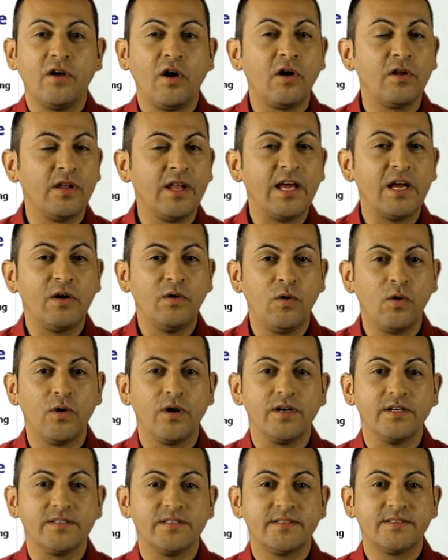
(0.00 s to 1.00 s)
online
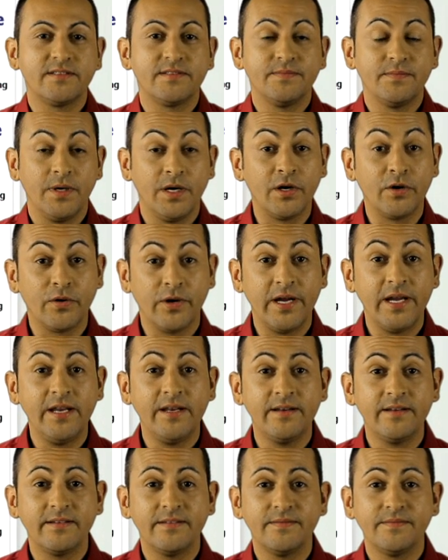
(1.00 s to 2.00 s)
course. Agreed?